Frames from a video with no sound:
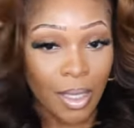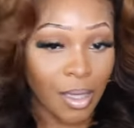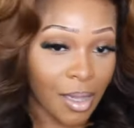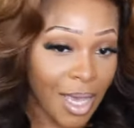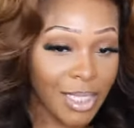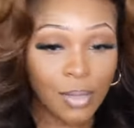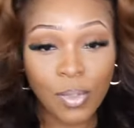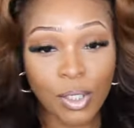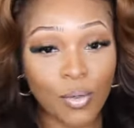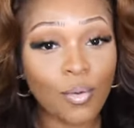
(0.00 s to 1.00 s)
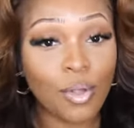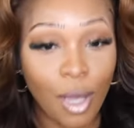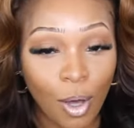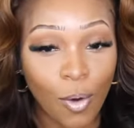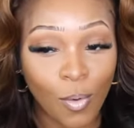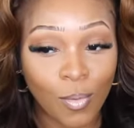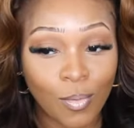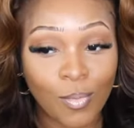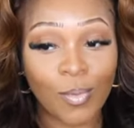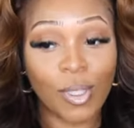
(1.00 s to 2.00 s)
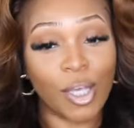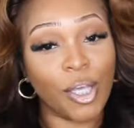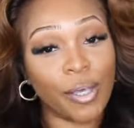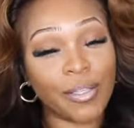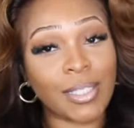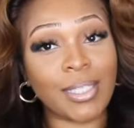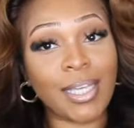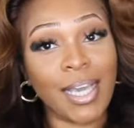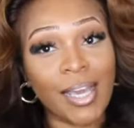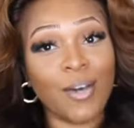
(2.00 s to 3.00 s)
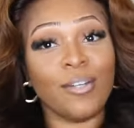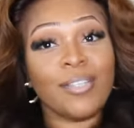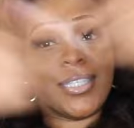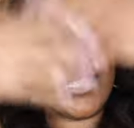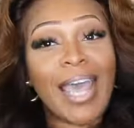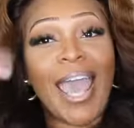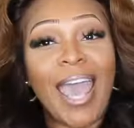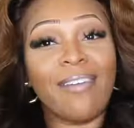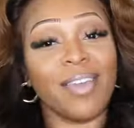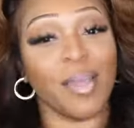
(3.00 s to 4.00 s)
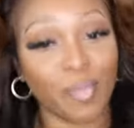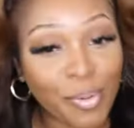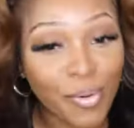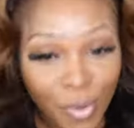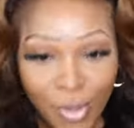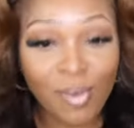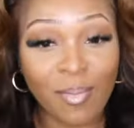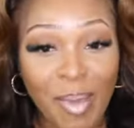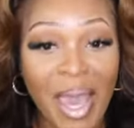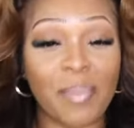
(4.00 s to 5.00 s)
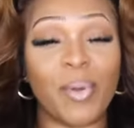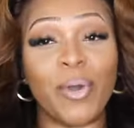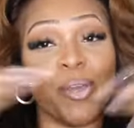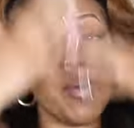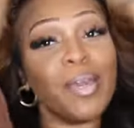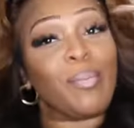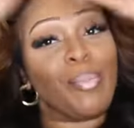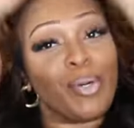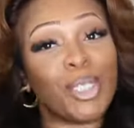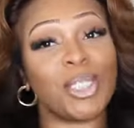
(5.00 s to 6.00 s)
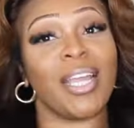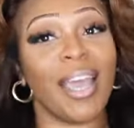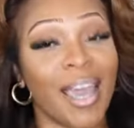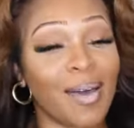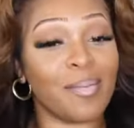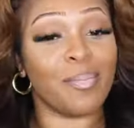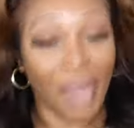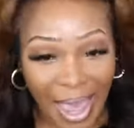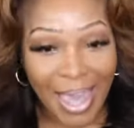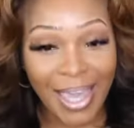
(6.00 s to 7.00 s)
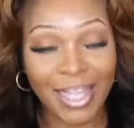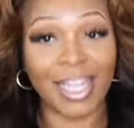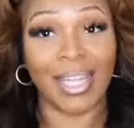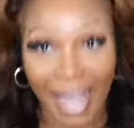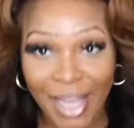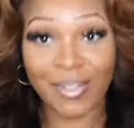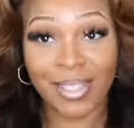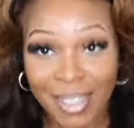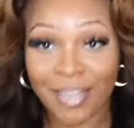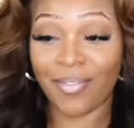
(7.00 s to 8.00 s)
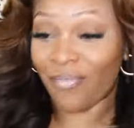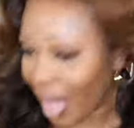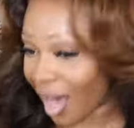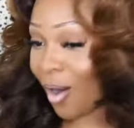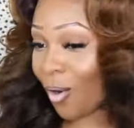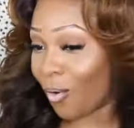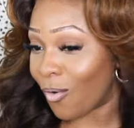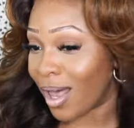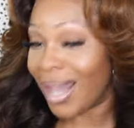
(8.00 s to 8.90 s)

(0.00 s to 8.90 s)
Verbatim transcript: That's when you know your skills have improved, baby. When you can push that hair back and the layers still fall